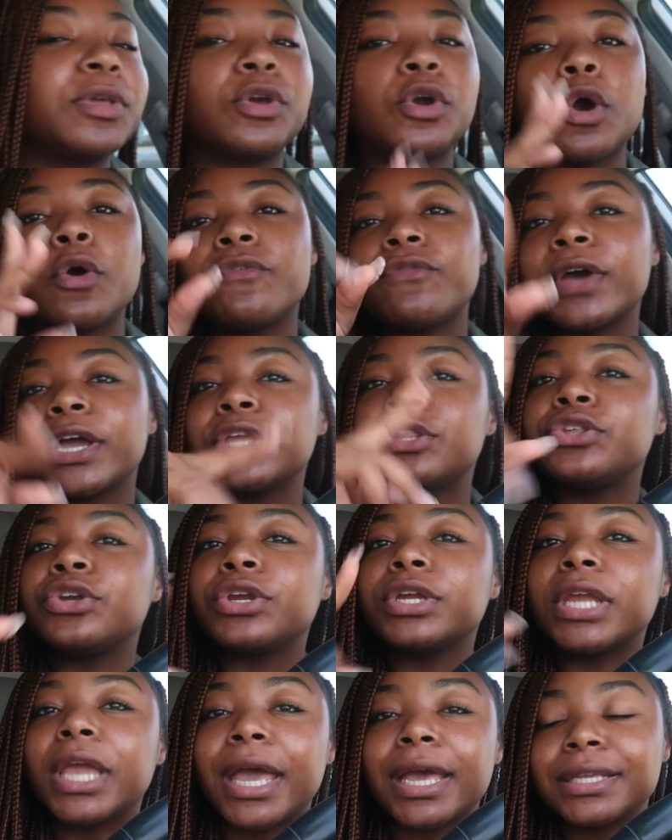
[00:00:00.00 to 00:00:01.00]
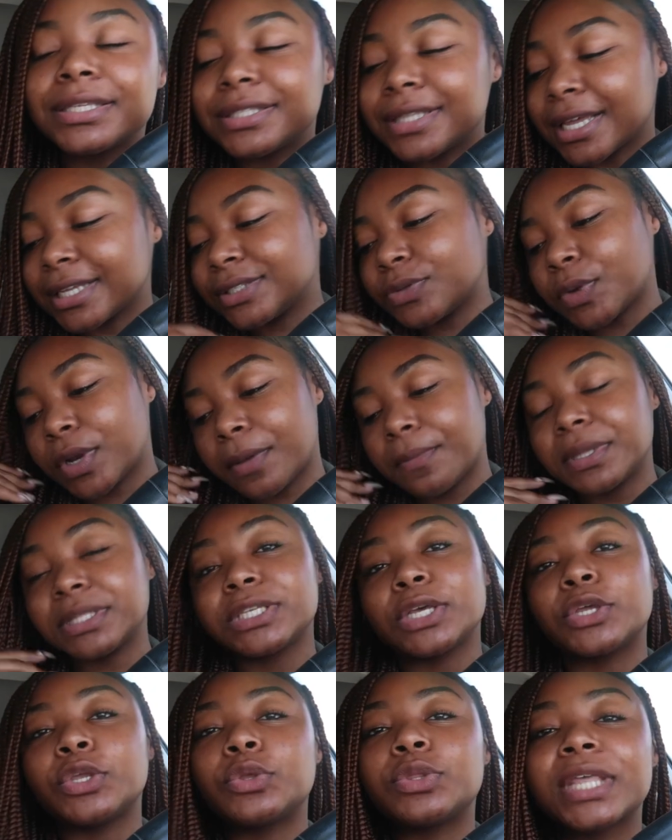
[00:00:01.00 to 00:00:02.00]
Go find your yes. That's what I'm gonna
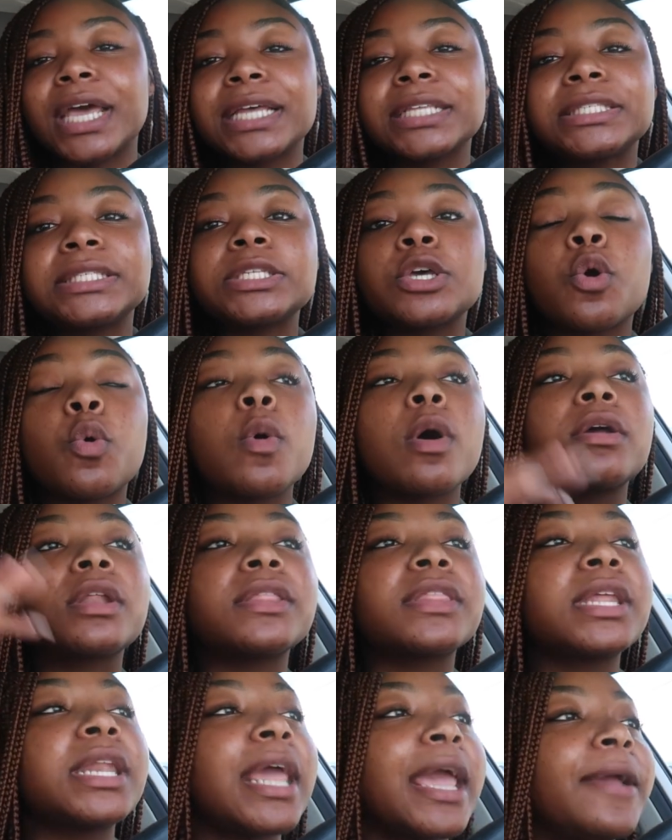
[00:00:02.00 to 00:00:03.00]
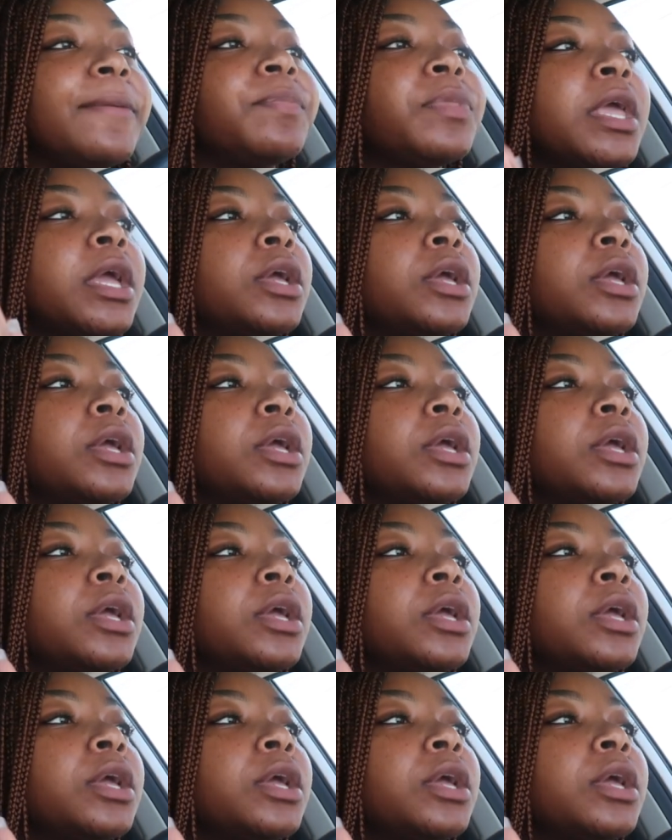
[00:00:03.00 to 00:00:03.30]
tell you. That's the quote of the day.